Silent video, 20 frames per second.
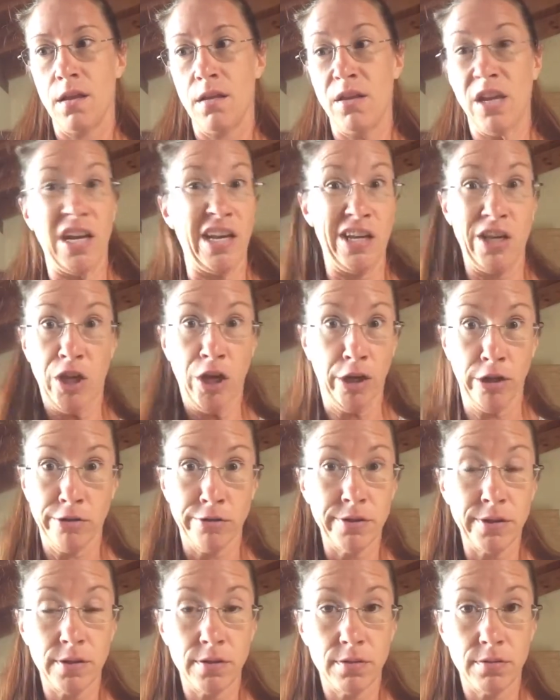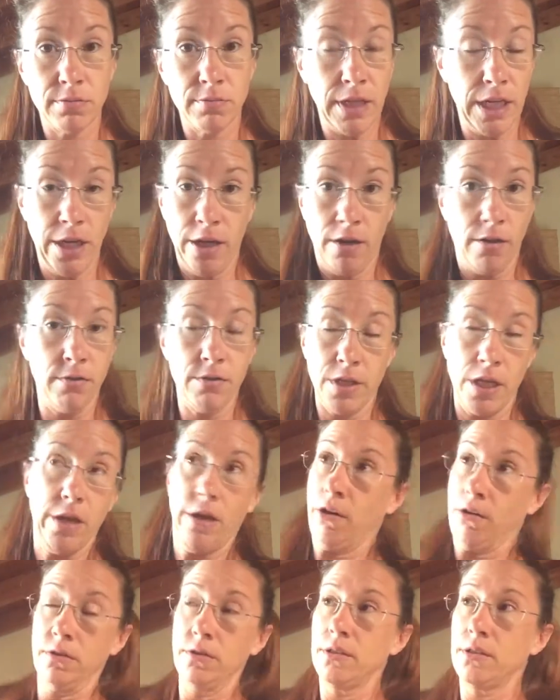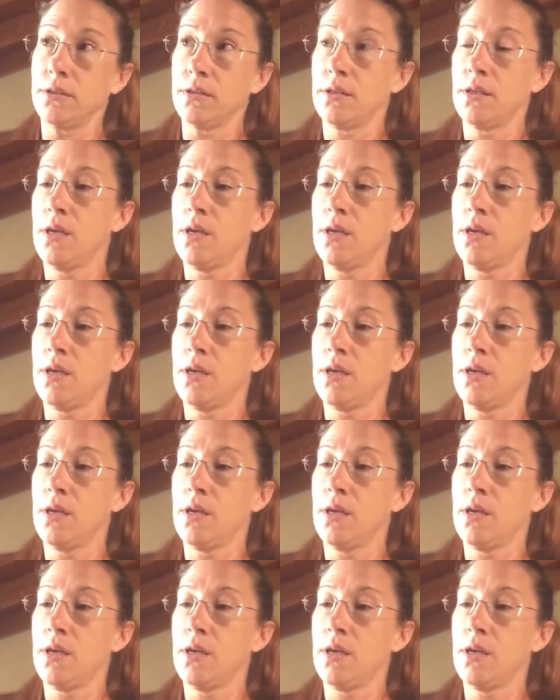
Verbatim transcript: like years and years and years,